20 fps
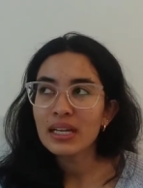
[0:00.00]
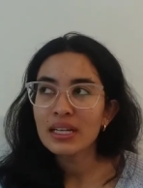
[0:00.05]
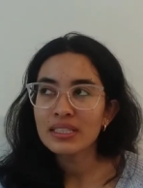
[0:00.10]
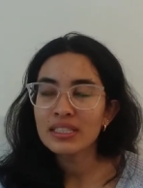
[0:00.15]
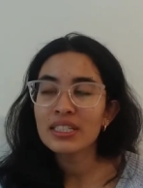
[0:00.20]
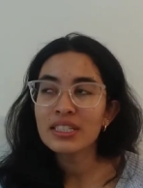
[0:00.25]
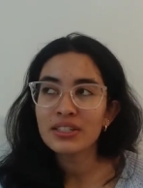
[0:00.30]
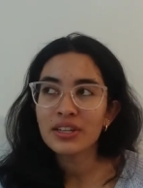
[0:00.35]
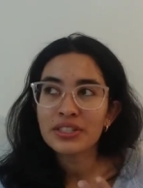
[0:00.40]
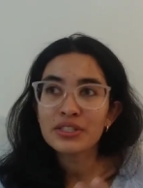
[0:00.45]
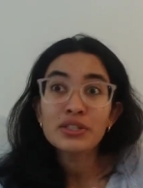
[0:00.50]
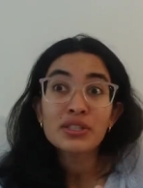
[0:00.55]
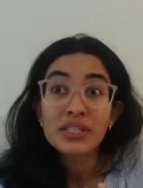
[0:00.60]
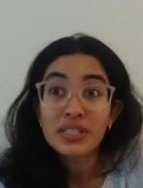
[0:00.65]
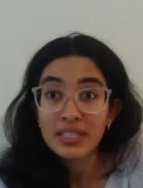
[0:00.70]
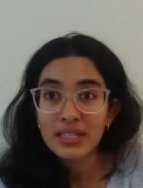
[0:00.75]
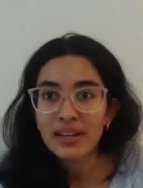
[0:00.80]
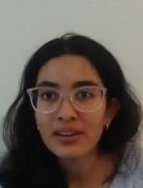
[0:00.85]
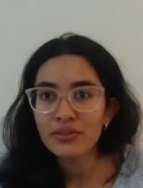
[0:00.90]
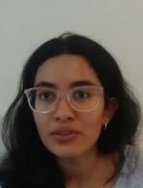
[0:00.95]

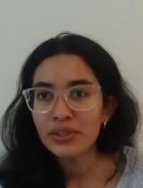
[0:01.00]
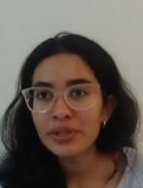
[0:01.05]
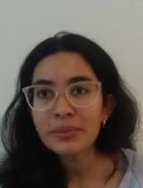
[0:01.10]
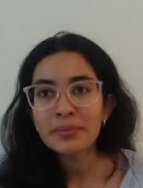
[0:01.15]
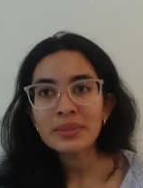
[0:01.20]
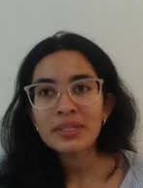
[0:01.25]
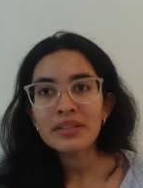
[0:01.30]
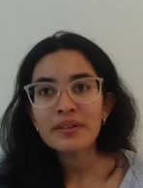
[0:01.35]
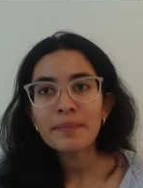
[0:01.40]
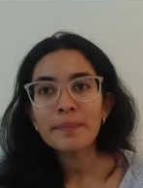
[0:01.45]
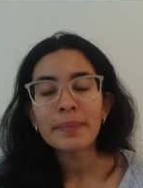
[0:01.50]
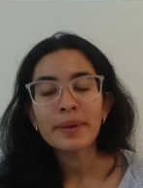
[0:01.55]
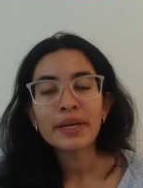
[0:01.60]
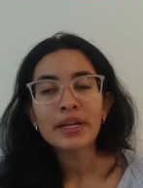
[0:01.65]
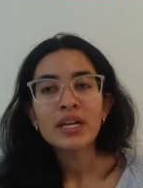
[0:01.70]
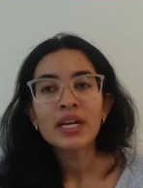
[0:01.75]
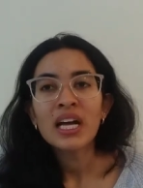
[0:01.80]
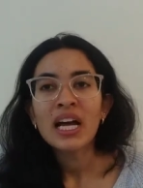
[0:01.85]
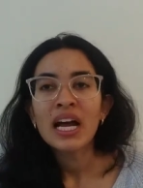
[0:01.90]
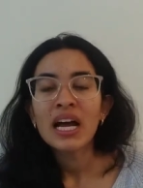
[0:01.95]
discover himself,
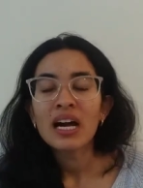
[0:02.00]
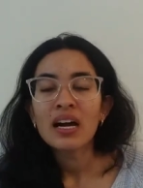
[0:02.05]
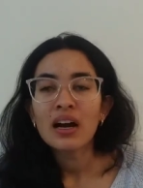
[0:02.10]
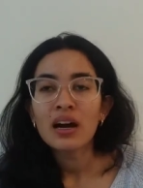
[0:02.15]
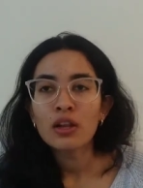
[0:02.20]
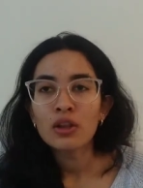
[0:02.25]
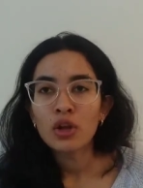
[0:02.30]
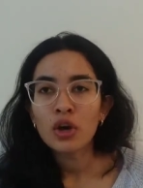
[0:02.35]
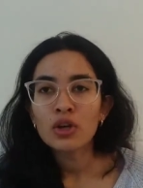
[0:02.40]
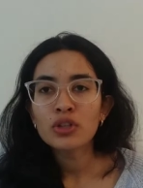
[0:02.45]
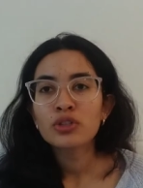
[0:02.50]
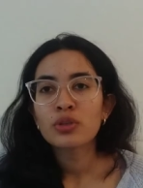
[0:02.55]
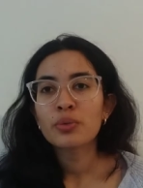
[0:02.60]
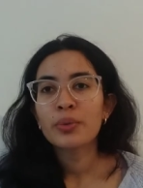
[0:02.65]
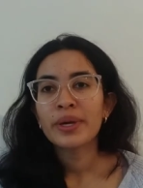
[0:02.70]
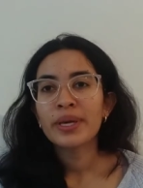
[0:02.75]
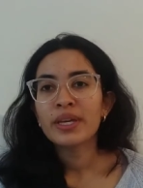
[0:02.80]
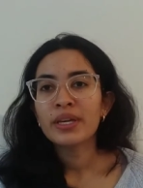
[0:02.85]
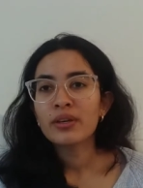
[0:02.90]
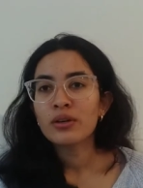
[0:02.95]
but along the
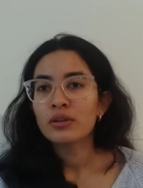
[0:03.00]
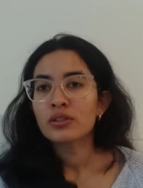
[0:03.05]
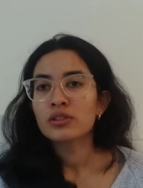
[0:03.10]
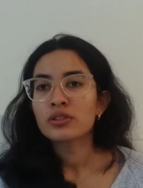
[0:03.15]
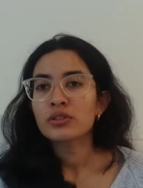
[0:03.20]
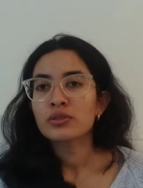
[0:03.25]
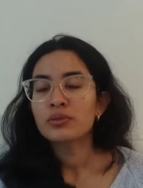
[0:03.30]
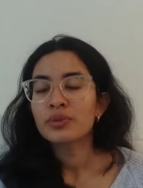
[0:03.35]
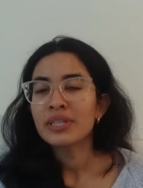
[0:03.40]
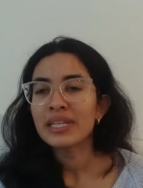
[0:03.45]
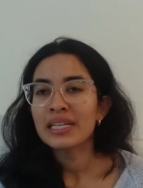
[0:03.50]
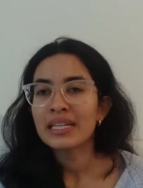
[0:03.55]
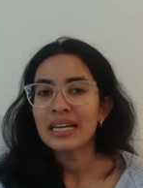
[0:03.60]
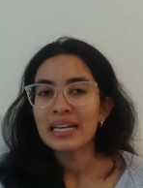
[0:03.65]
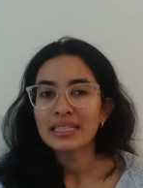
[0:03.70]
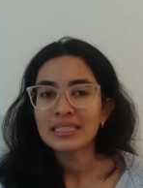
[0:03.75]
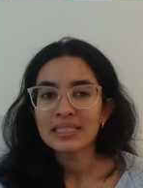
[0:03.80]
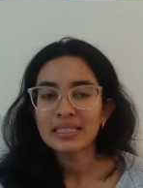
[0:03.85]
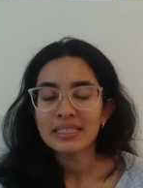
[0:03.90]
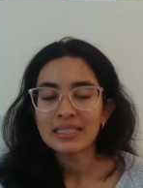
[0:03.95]
way he also
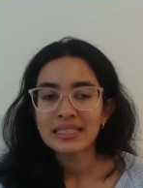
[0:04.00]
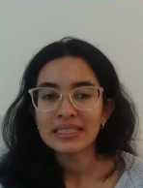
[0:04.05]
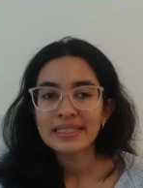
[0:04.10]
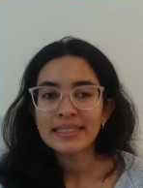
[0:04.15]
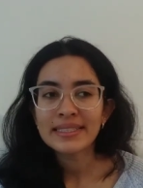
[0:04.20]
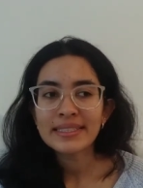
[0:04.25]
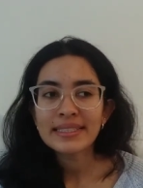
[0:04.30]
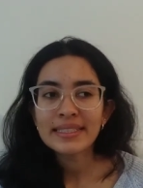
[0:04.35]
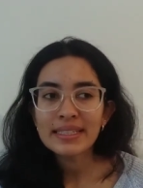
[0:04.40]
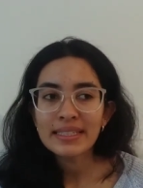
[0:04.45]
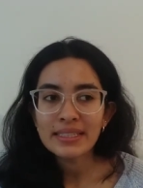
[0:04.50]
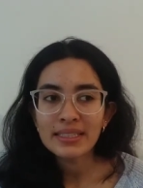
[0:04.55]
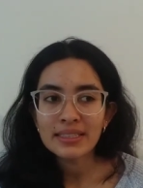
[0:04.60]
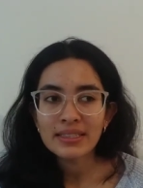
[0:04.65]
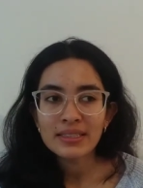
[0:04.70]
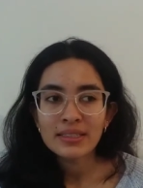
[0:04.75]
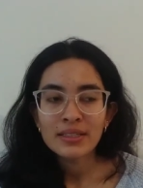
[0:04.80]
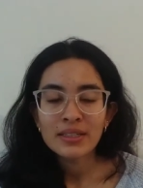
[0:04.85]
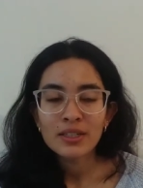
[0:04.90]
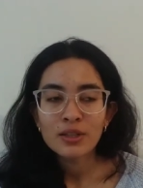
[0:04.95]
realizes and
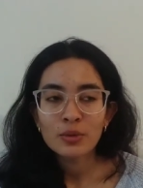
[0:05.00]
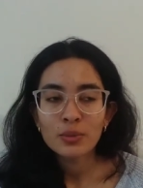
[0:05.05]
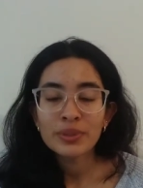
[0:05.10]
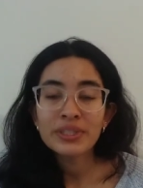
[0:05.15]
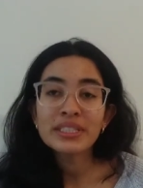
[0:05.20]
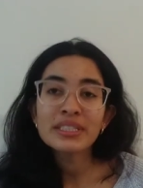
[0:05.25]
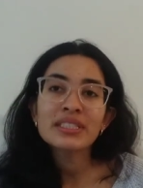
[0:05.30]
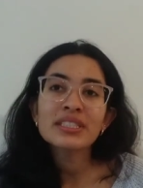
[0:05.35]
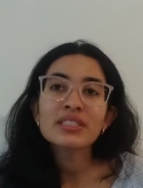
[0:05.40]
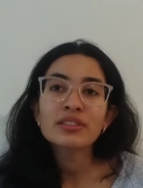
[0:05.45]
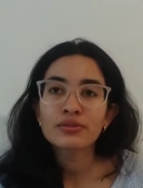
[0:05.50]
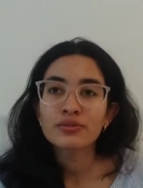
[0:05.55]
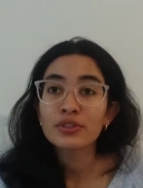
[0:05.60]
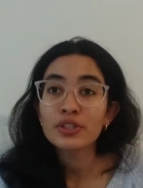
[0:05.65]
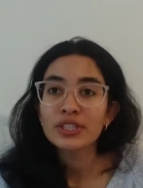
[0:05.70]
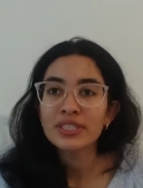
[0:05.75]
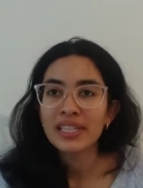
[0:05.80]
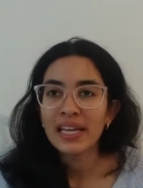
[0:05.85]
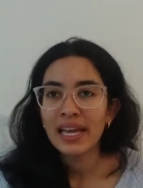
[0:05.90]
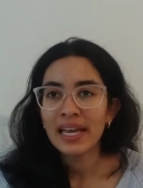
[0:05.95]
witnesses
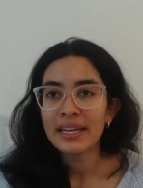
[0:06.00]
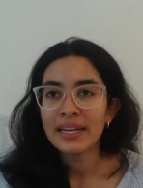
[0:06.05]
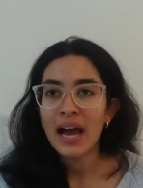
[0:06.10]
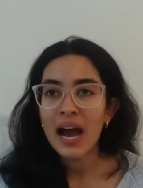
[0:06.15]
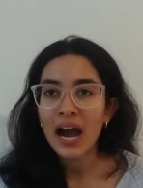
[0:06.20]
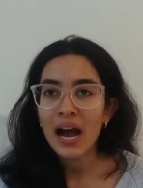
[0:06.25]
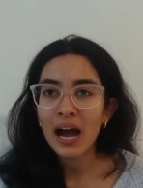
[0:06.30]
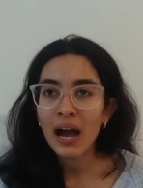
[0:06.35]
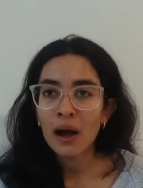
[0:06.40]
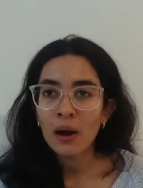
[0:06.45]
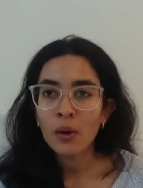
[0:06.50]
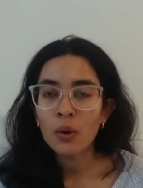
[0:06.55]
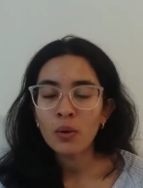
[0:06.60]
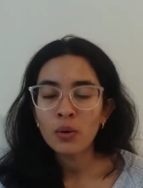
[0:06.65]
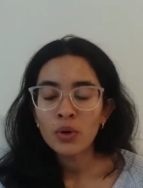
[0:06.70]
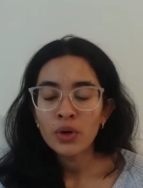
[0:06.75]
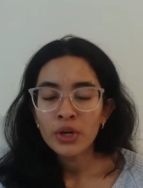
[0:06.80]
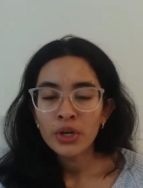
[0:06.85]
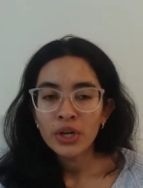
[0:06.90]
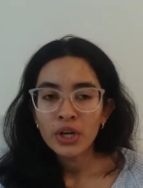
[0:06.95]
firsthand how
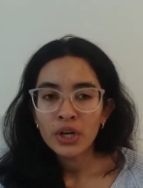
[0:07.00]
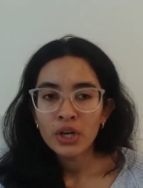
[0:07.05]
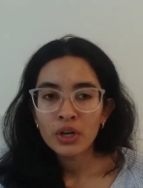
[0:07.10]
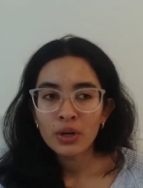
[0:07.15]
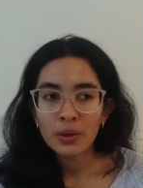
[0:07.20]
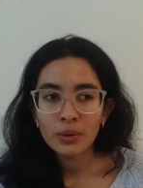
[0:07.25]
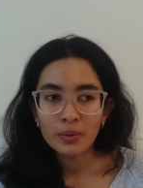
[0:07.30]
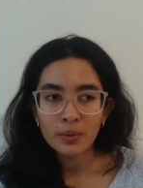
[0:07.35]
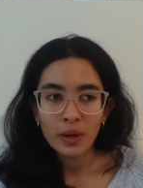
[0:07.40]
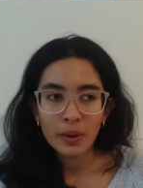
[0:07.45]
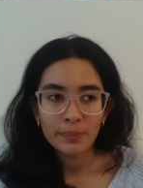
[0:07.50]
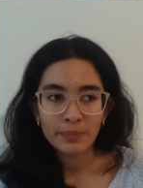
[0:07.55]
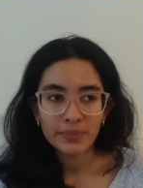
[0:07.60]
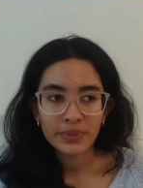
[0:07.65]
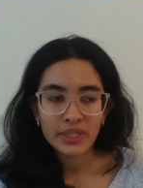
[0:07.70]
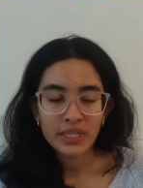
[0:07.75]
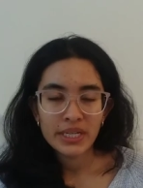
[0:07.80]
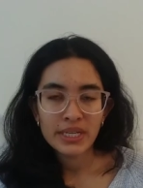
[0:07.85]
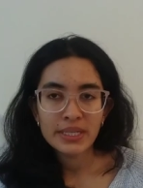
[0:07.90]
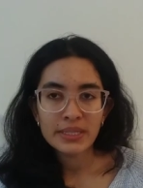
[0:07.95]

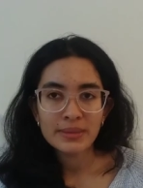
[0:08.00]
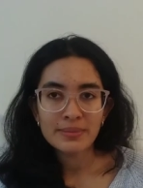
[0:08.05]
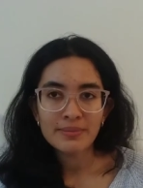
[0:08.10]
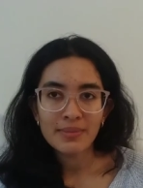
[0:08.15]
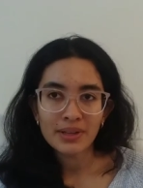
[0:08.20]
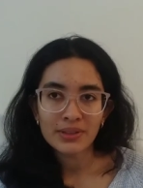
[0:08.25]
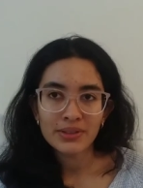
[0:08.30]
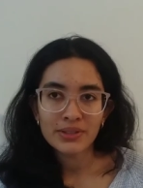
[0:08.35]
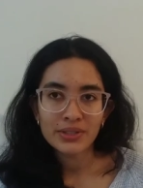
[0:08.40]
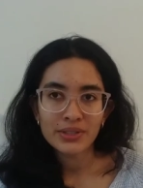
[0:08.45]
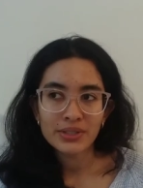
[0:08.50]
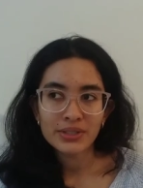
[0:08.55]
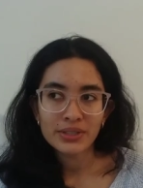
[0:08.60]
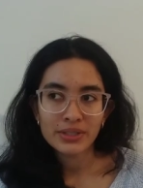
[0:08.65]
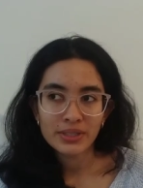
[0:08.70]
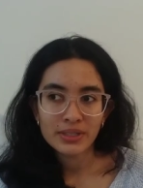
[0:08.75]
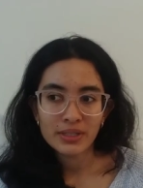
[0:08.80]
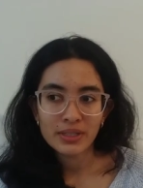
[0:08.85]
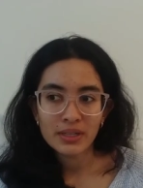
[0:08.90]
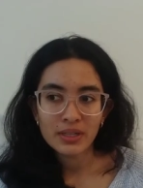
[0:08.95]
corrupt his
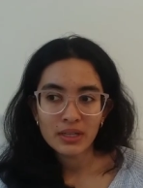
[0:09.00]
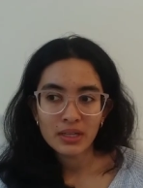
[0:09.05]
mother's